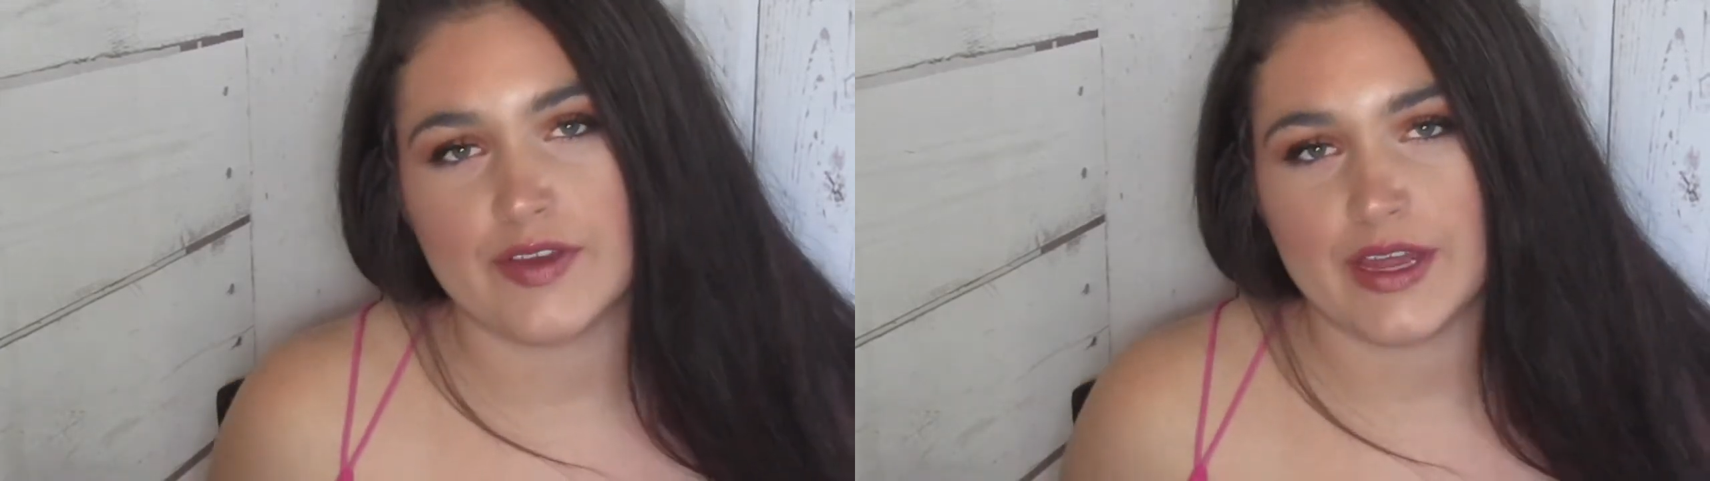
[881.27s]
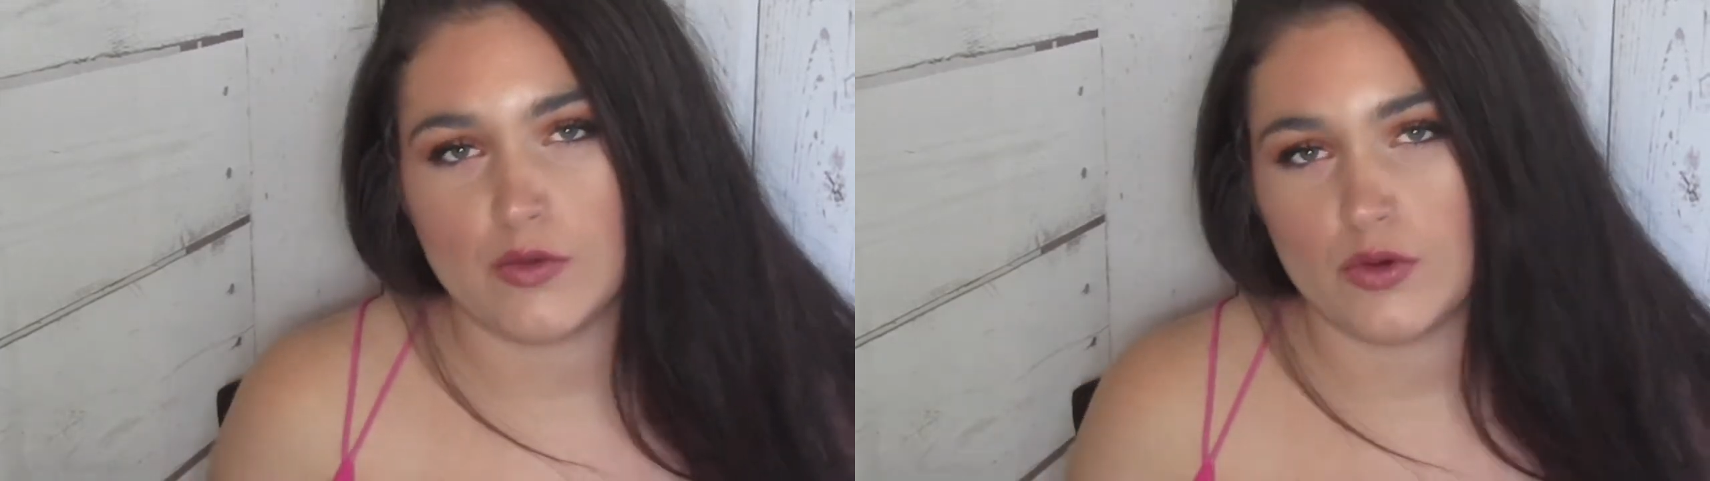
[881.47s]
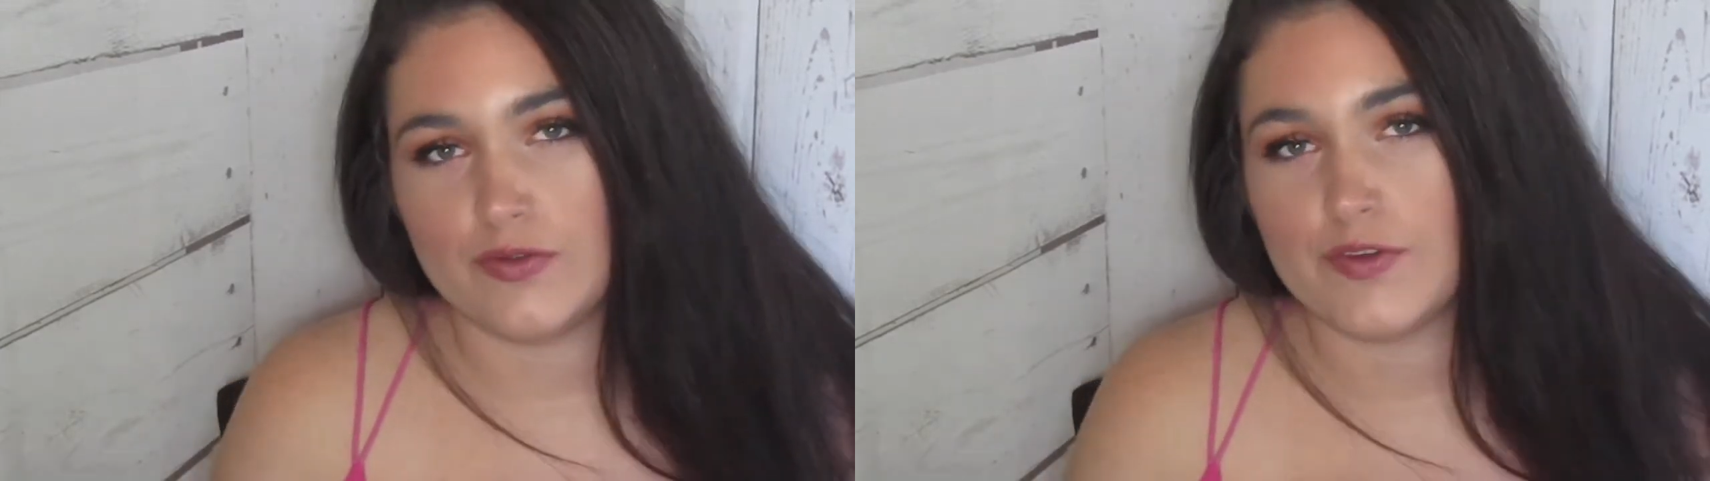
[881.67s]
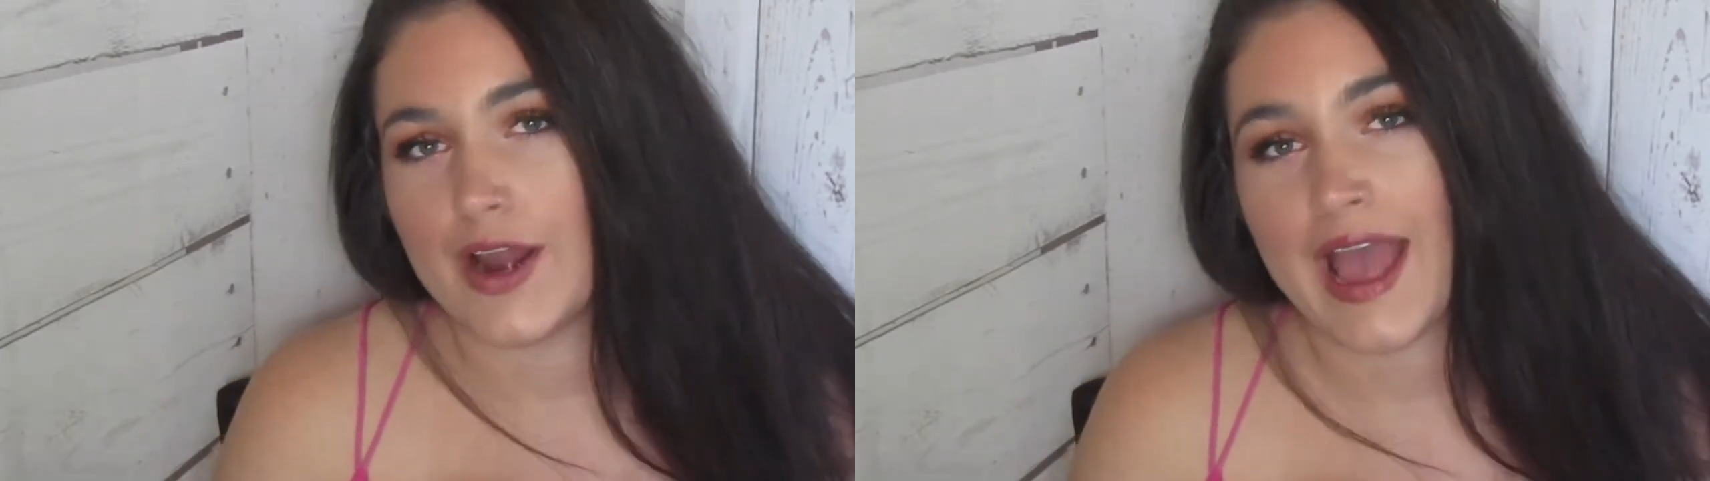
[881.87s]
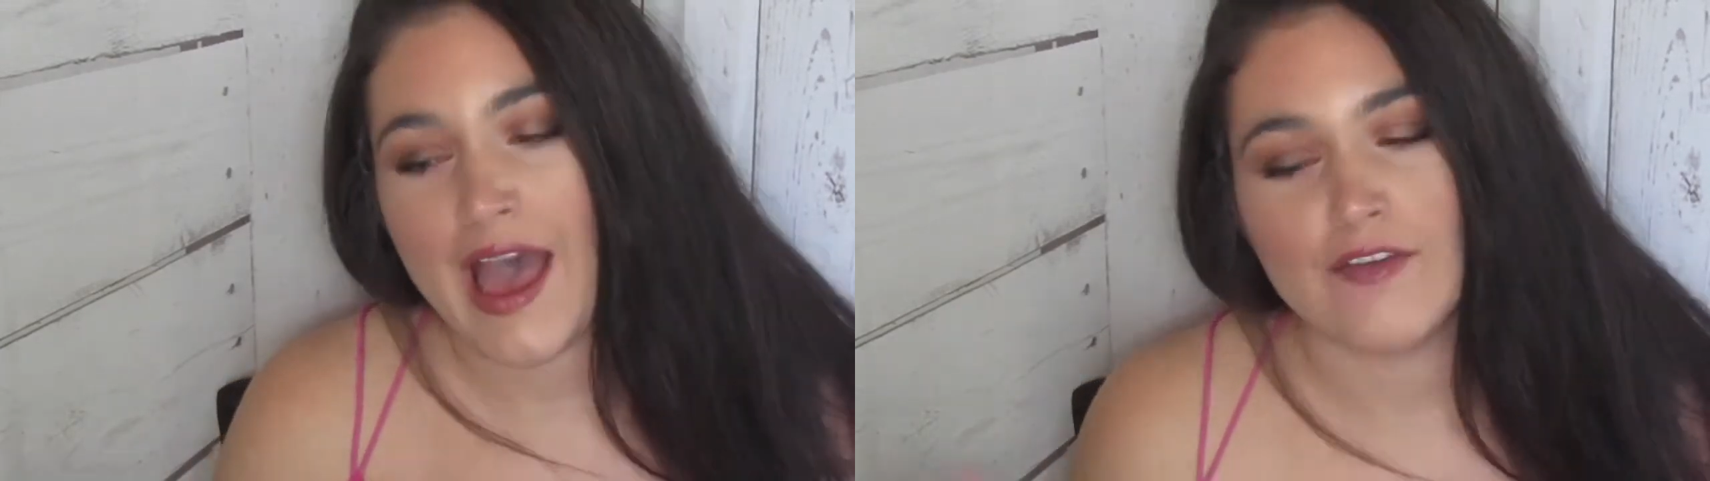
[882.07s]
and will
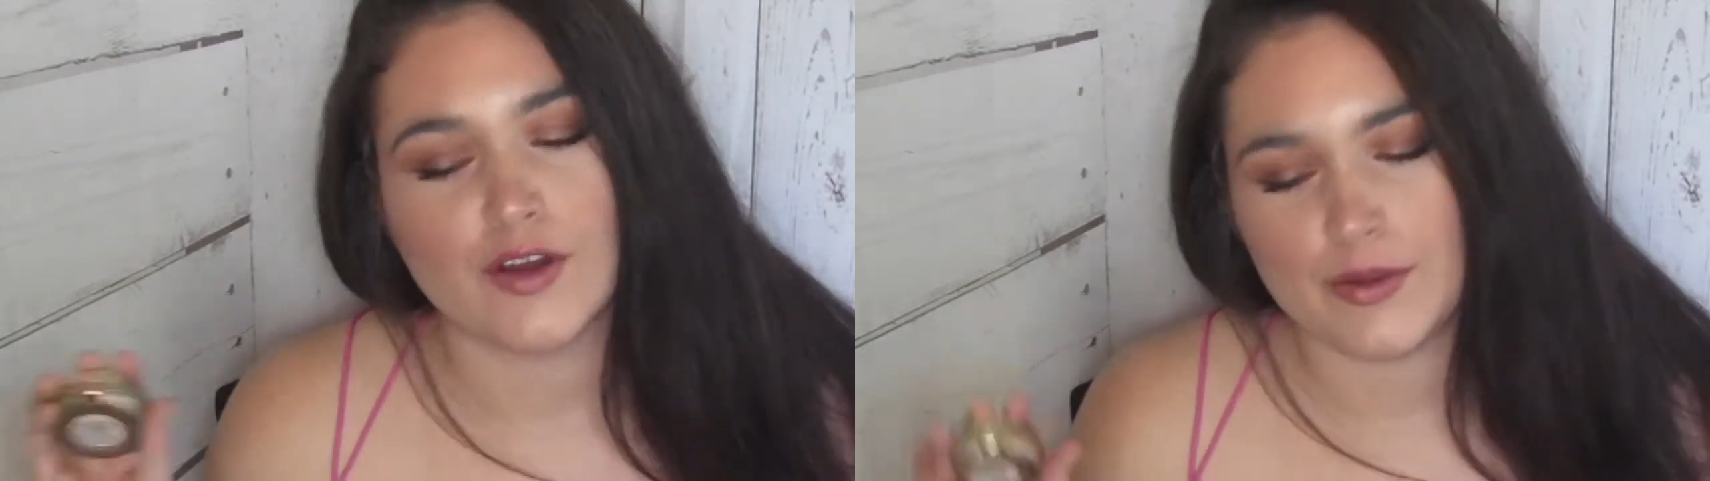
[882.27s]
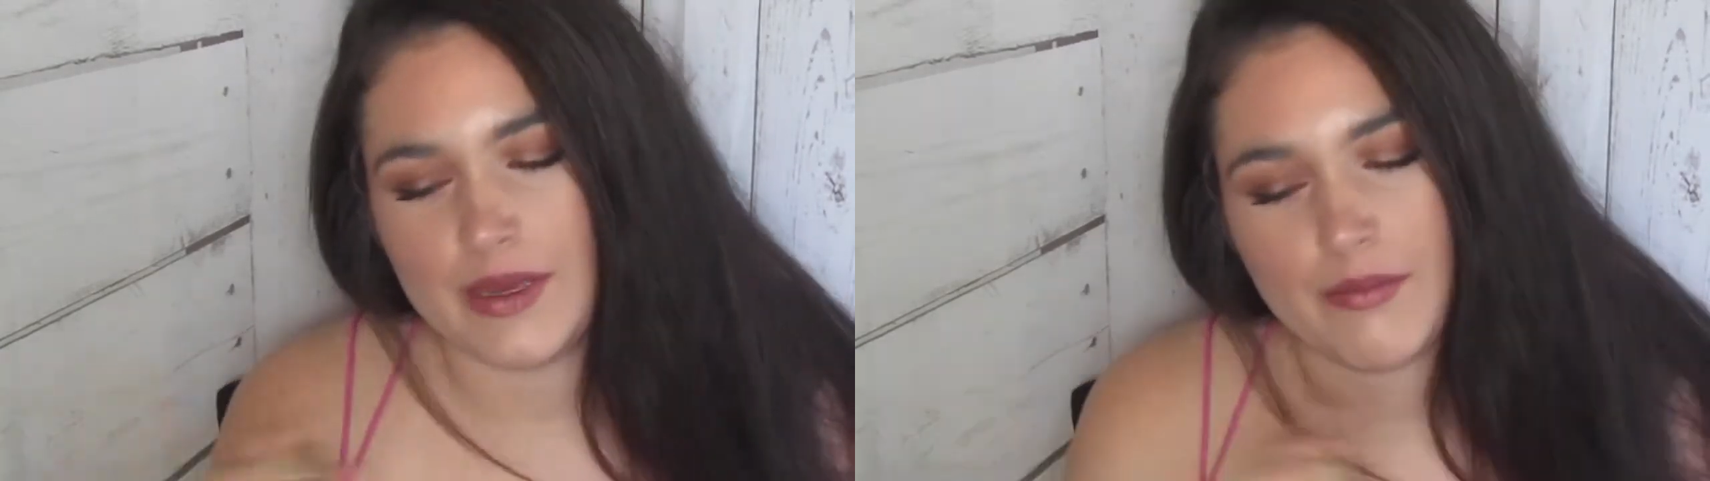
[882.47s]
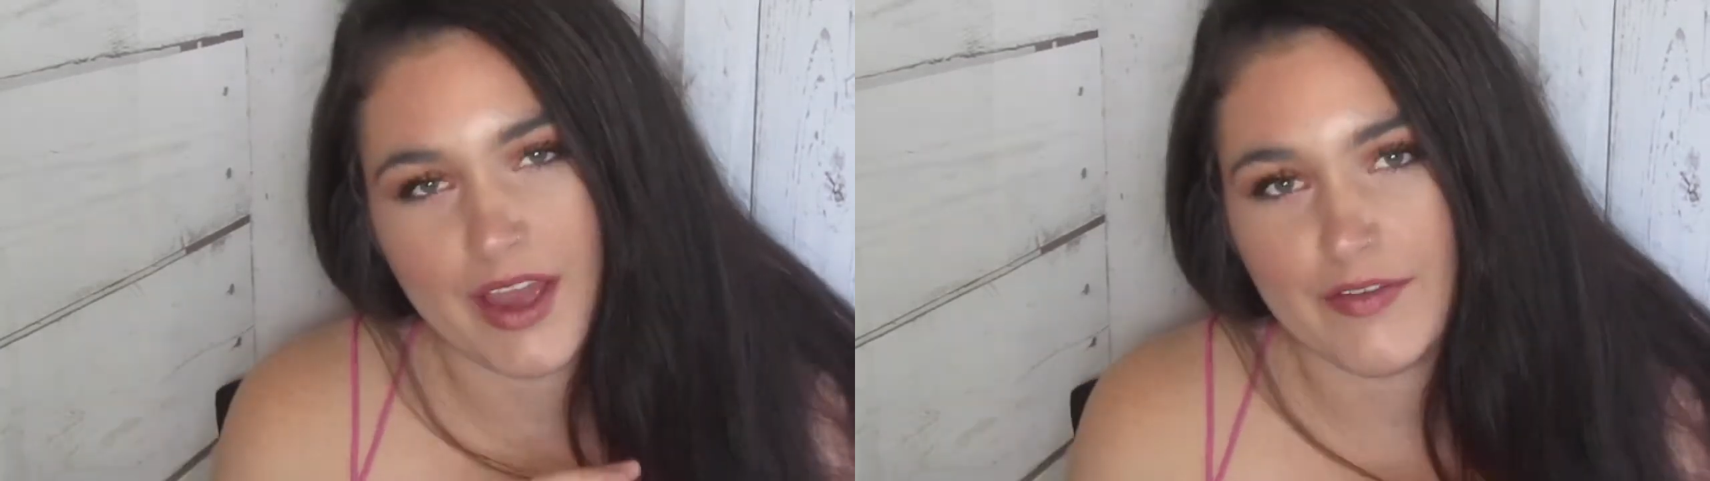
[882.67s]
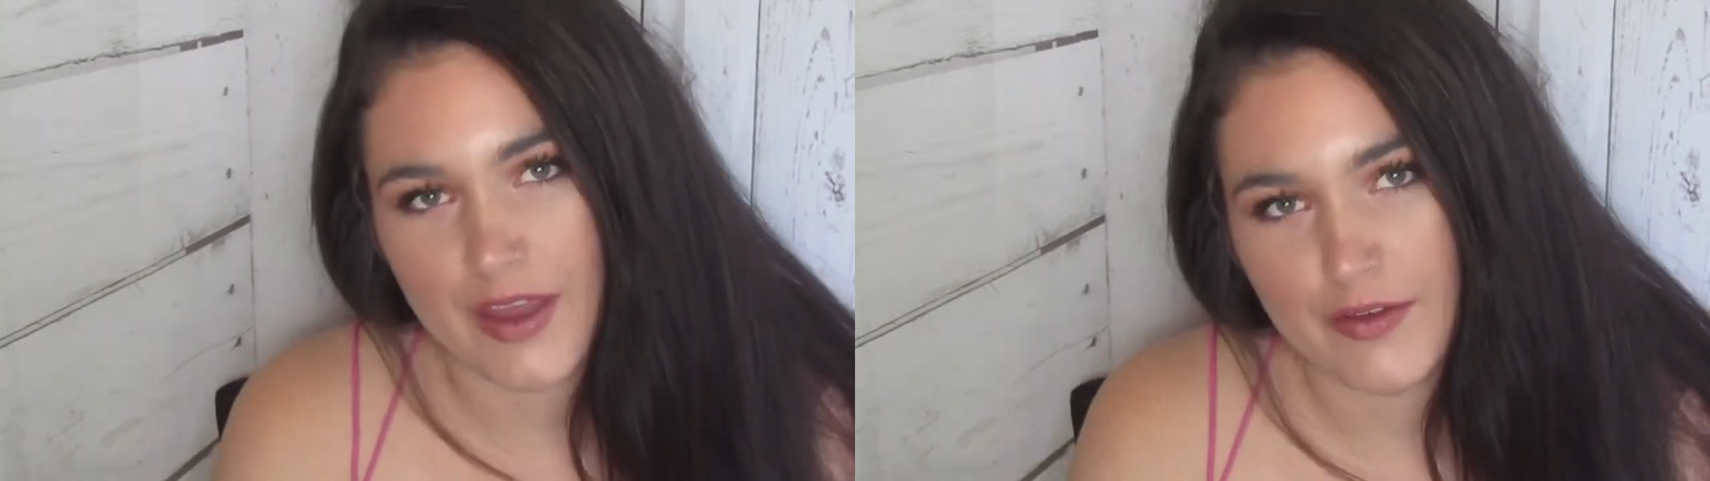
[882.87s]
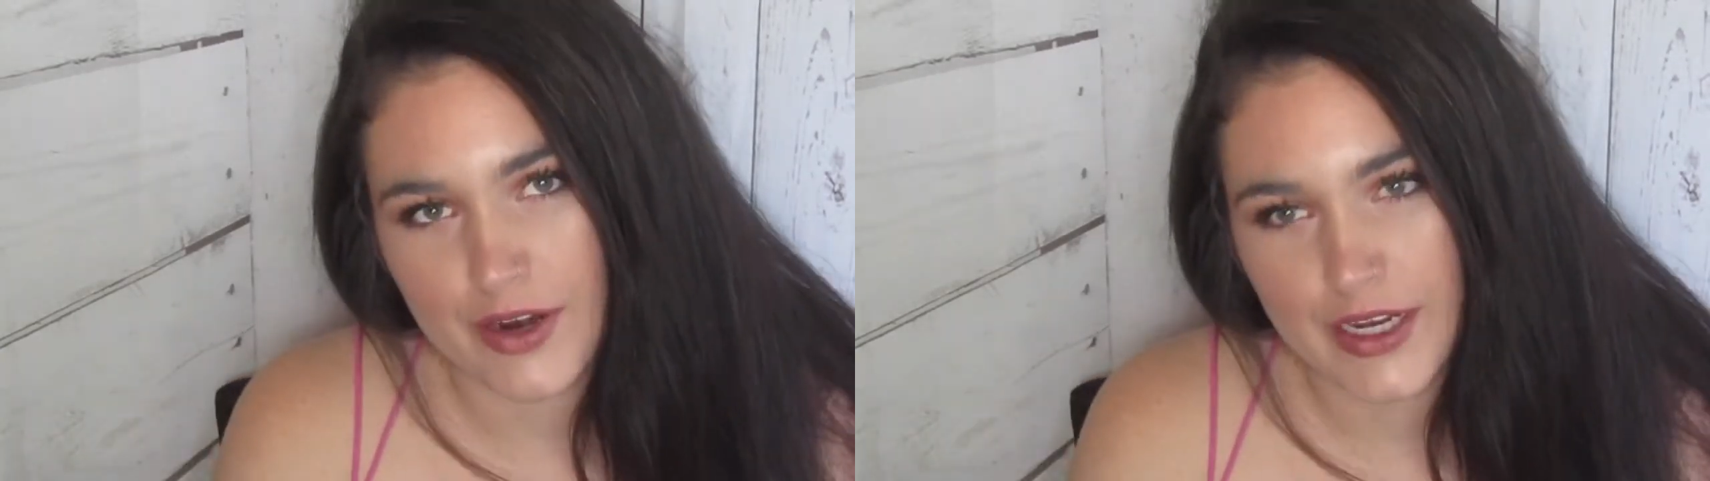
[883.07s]
forever be my
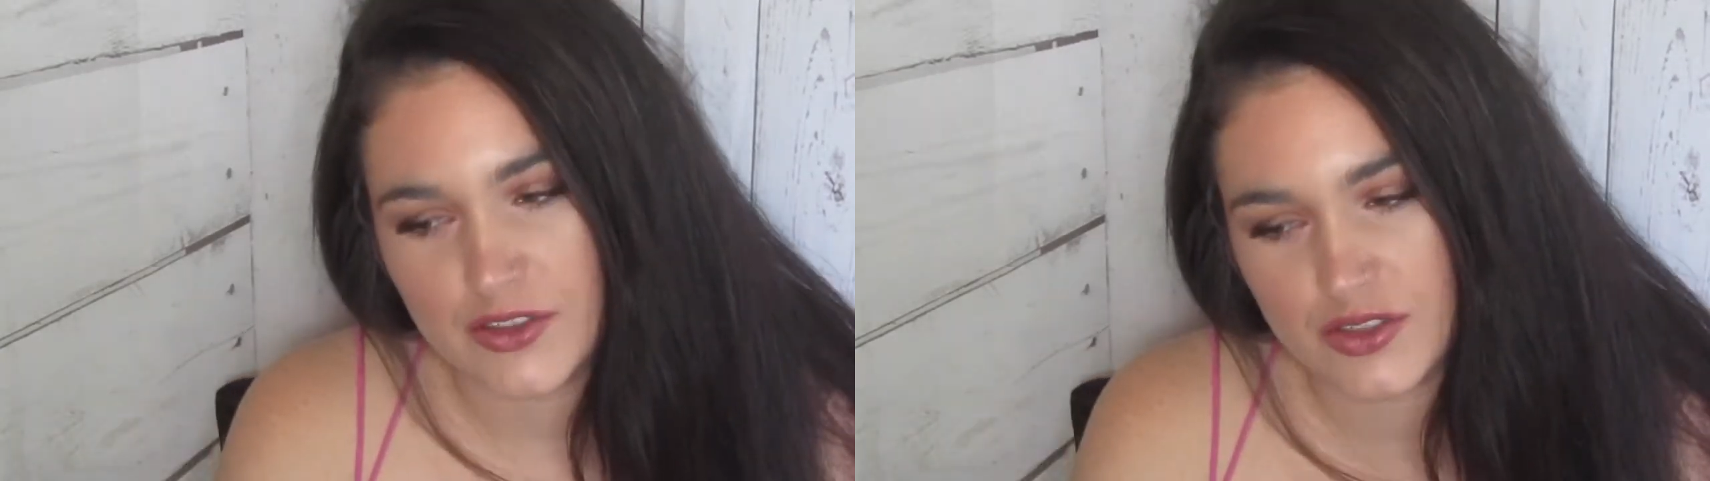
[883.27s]
favorite.